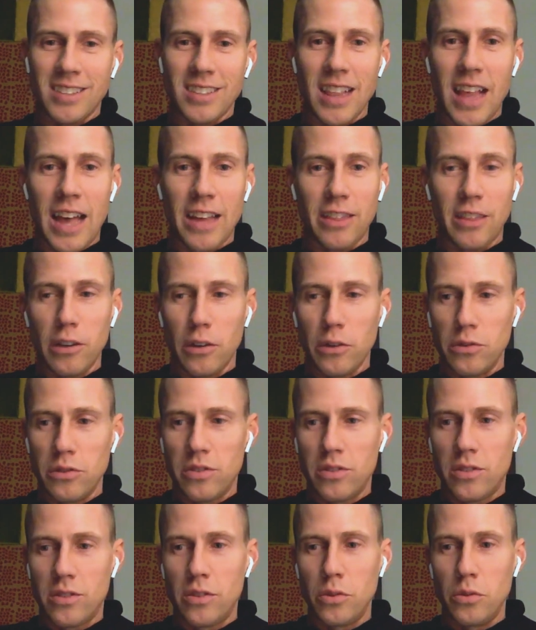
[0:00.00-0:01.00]
slot
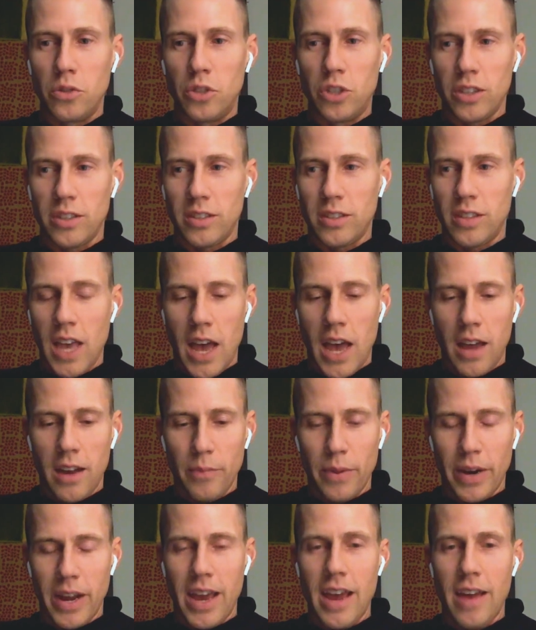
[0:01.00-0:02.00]
those 2 just
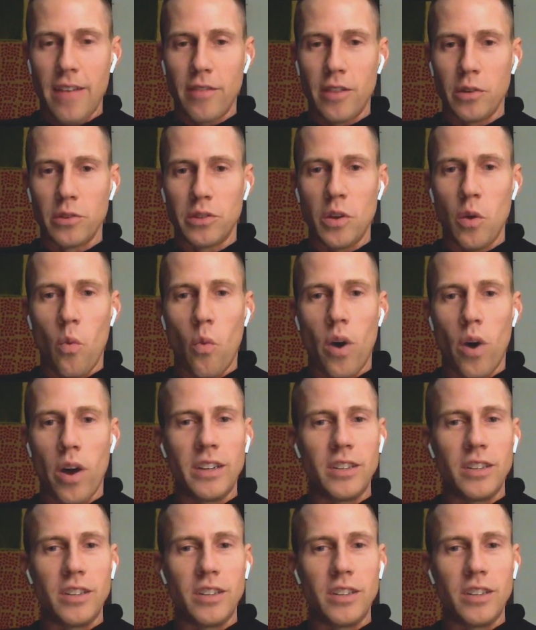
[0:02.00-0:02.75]
yet, but I have those at 1